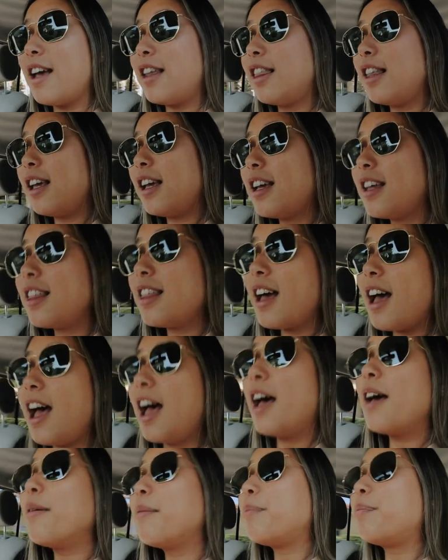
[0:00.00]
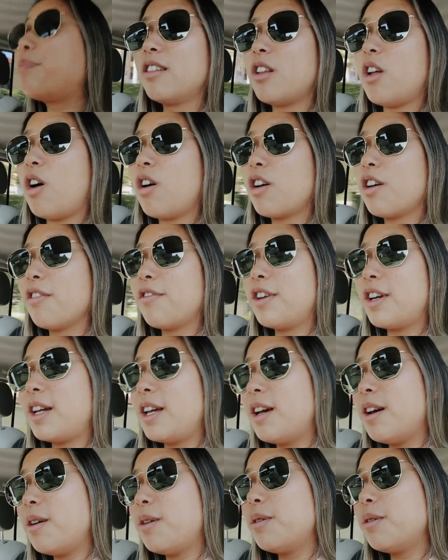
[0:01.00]
I think that longer
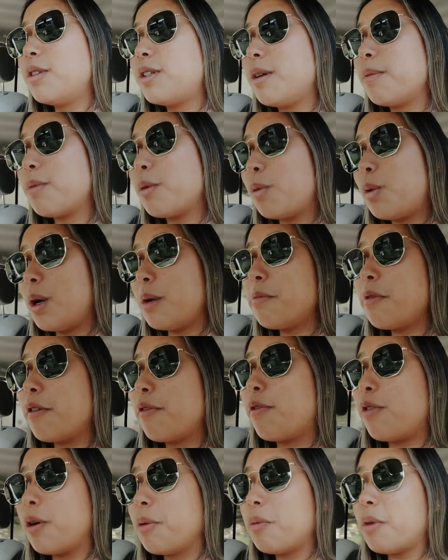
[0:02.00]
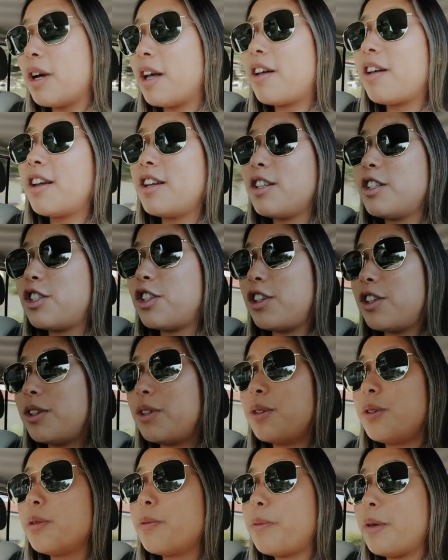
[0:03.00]
videos, number 1, perform well, and
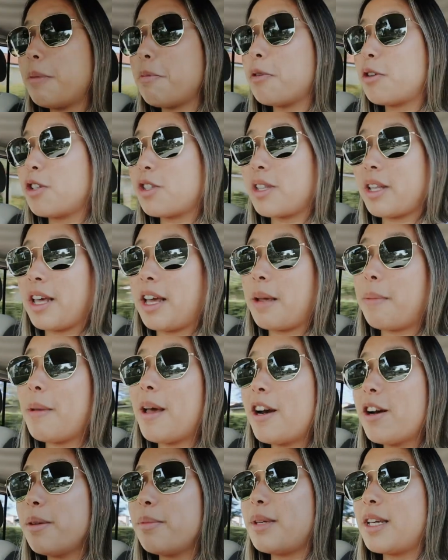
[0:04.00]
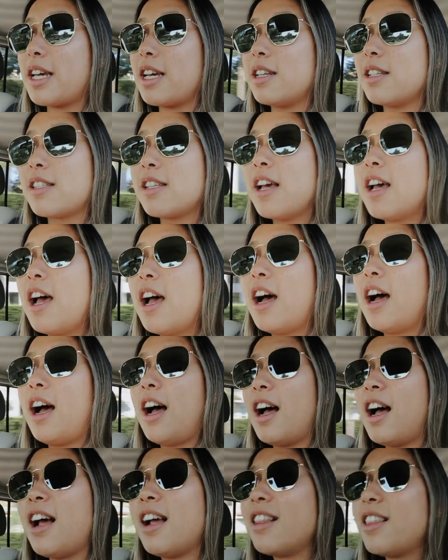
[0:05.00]
2, people just like better, because
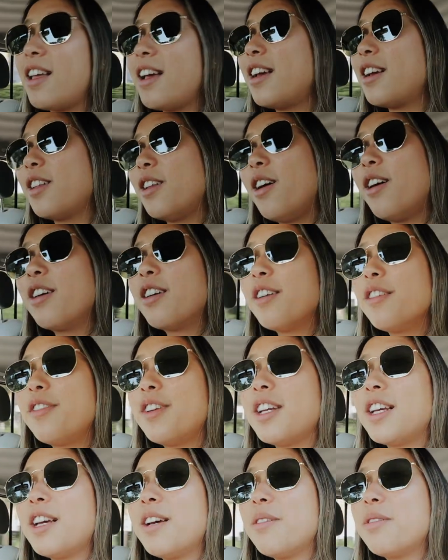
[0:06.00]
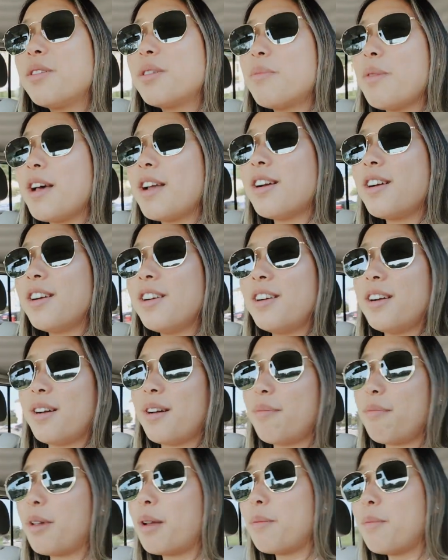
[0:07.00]
I like longer videos better.
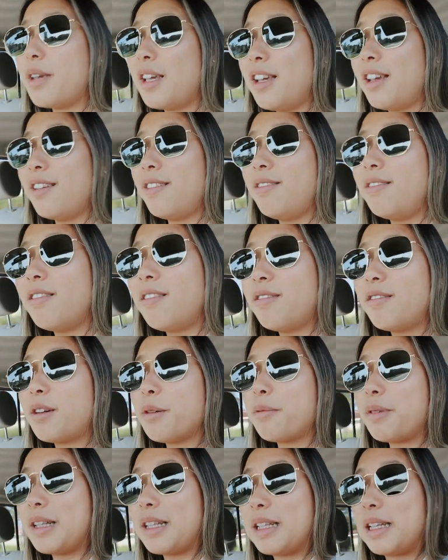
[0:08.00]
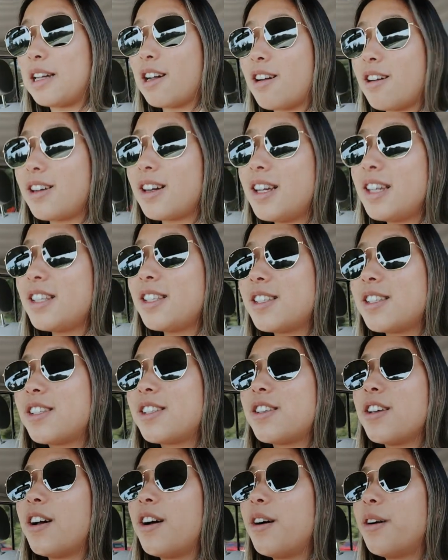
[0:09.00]
I'm gonna be completely honest.
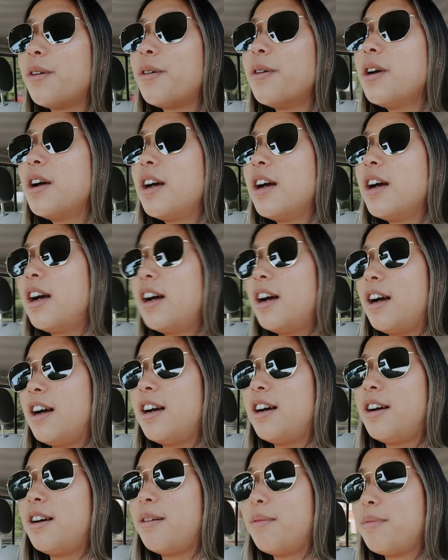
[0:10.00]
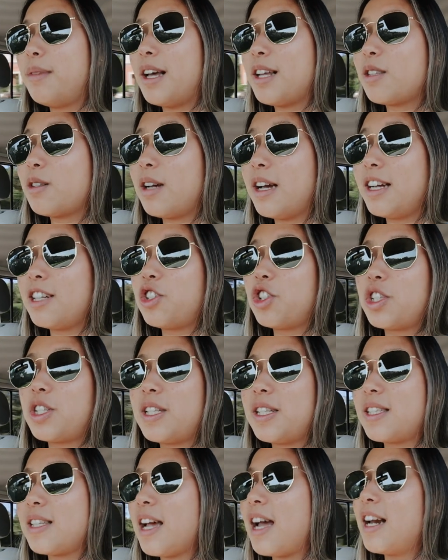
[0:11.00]
So that's why I just
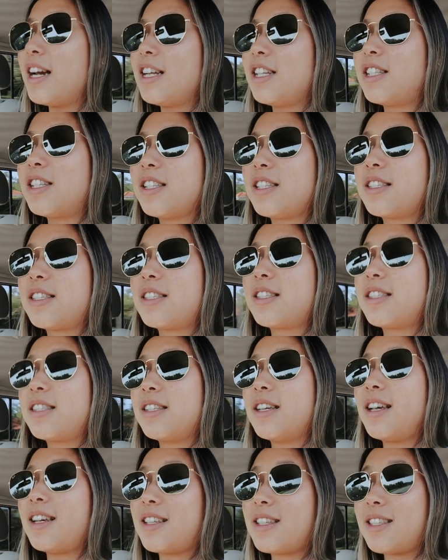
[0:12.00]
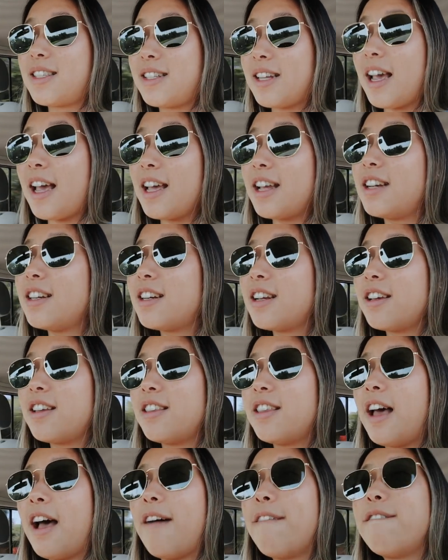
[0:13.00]
decided to extend
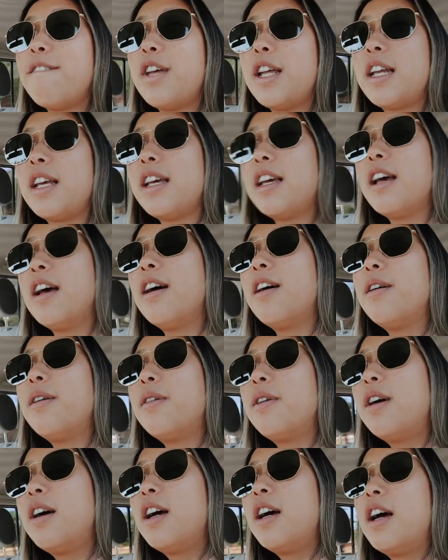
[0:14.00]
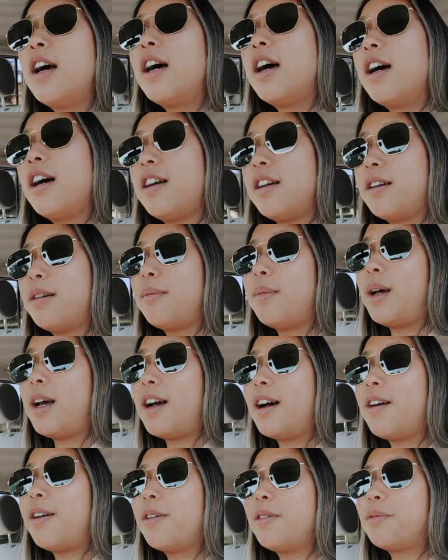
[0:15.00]
that video
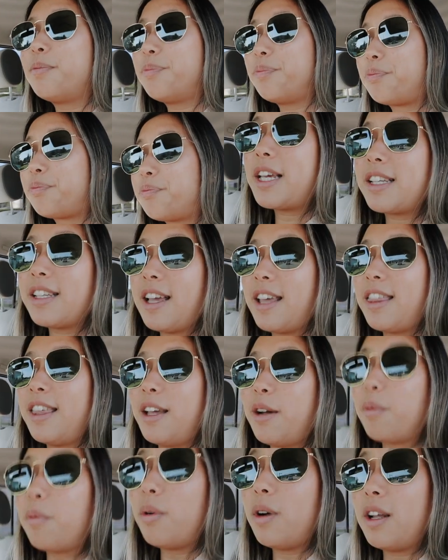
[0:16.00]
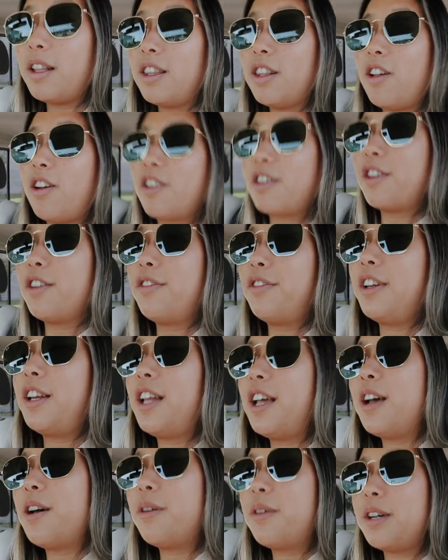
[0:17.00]
out, because I think 1 longer
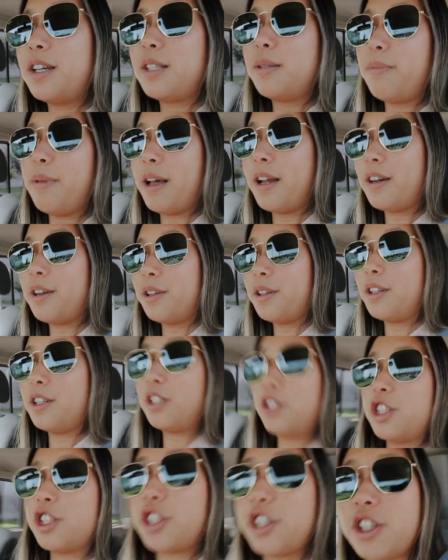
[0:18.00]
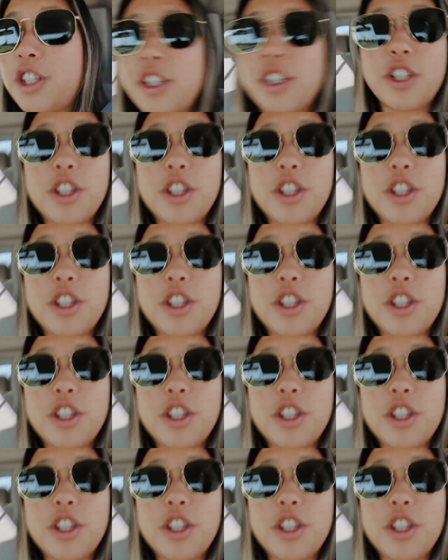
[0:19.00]
video is better than just